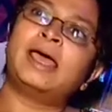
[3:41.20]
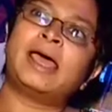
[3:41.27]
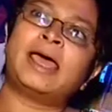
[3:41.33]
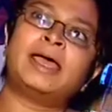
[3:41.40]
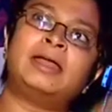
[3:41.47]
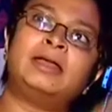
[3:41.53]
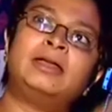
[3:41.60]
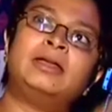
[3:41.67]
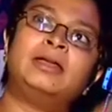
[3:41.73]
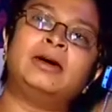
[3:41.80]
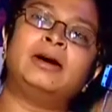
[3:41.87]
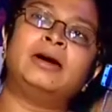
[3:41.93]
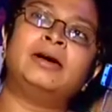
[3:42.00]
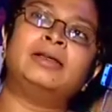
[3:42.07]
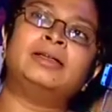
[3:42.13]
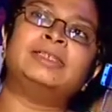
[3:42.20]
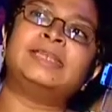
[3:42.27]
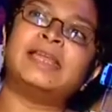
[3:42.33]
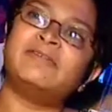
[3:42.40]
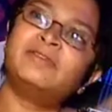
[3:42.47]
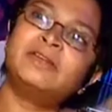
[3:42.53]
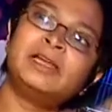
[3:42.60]
and uh,
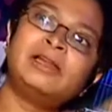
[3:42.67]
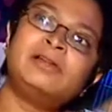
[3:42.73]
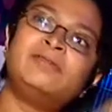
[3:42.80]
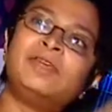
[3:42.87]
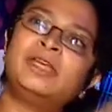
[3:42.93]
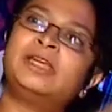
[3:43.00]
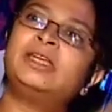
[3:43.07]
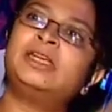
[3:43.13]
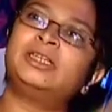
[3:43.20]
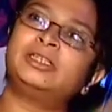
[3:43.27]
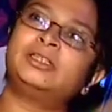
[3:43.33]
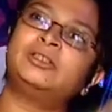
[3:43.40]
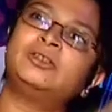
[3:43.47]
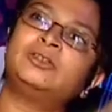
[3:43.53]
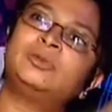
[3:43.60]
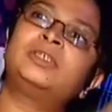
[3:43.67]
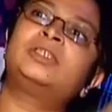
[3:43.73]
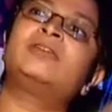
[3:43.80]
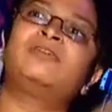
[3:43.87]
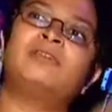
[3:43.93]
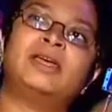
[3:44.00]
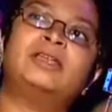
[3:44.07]
several variations which
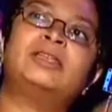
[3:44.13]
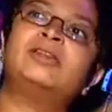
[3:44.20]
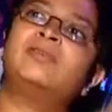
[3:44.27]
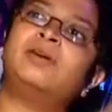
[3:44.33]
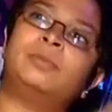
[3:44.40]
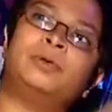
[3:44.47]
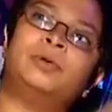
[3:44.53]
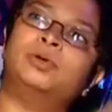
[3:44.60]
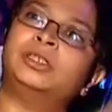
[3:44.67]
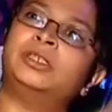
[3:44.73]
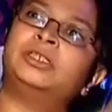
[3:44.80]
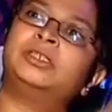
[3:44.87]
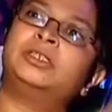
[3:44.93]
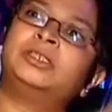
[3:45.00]
the fans have uploaded.